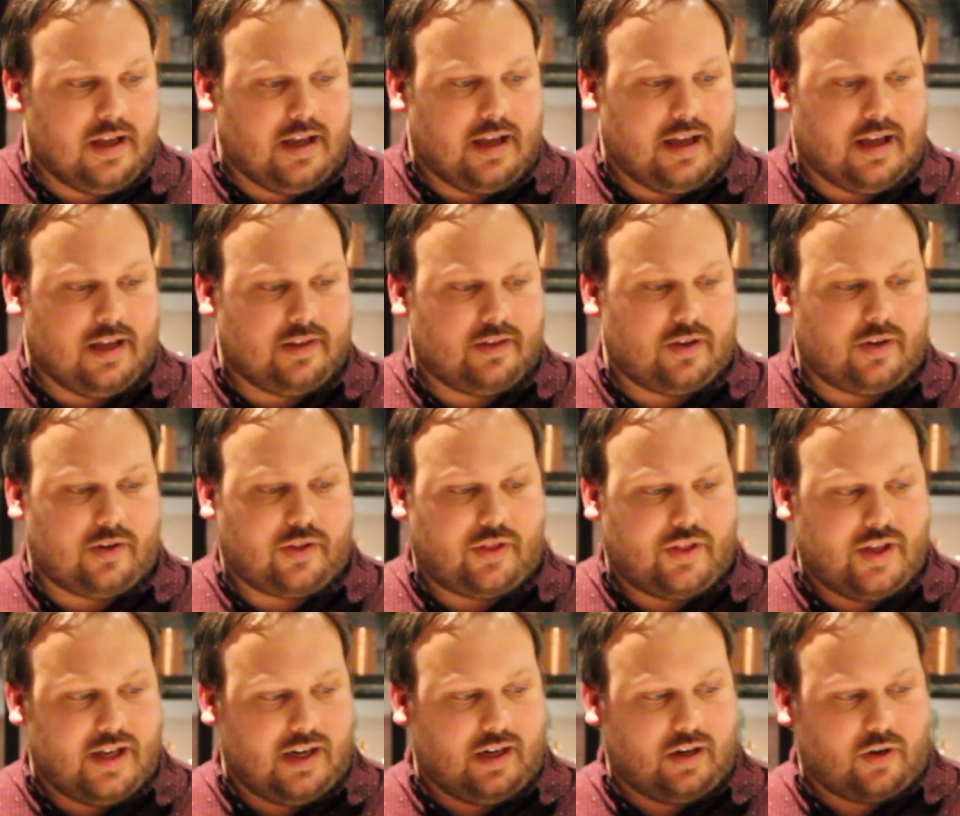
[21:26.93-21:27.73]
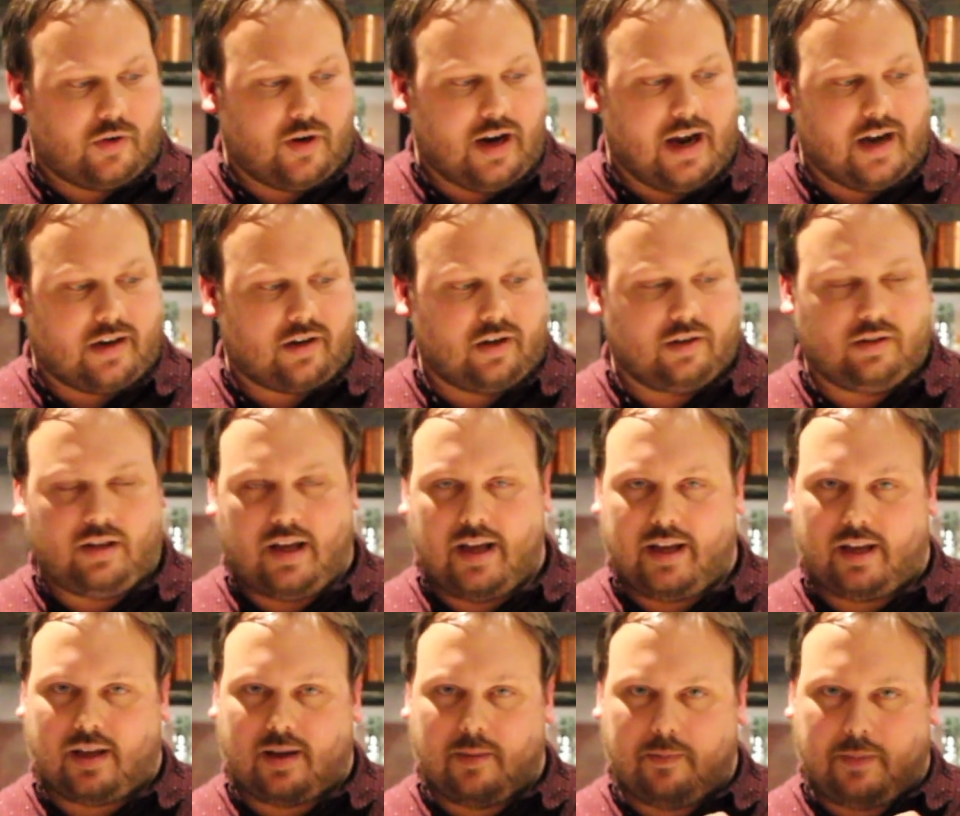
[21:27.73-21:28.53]
And they're thin and
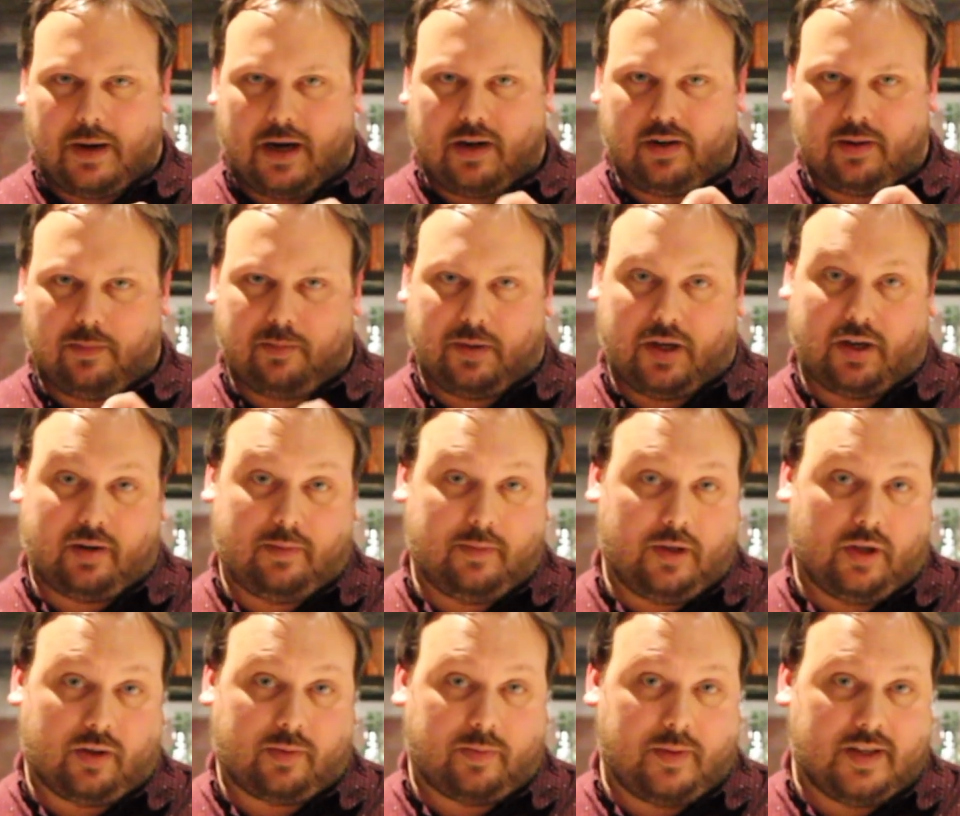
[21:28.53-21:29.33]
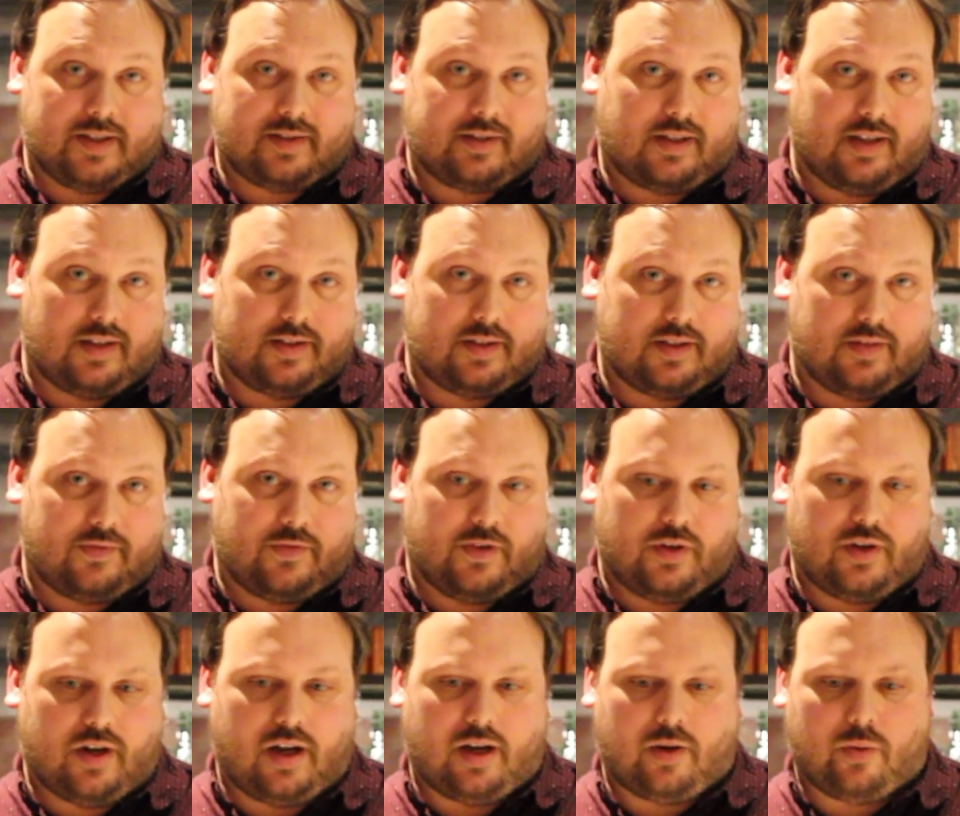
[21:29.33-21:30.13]
cracker-like compared to buttermilk biscuits,
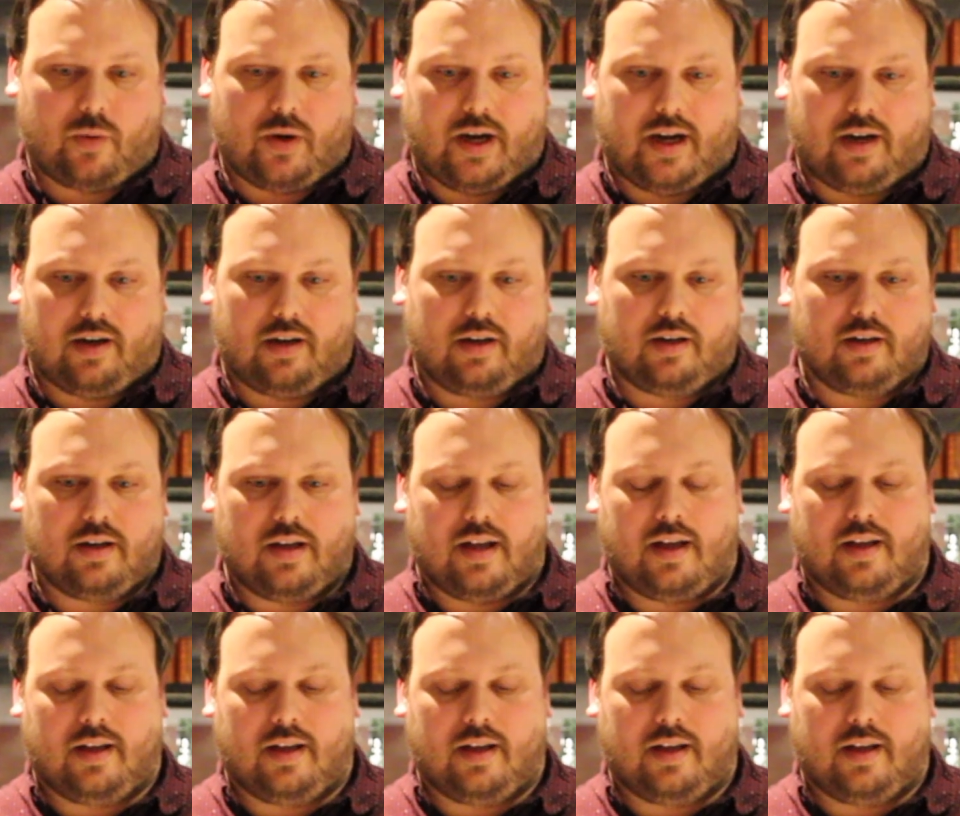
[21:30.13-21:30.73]
if you're not aware.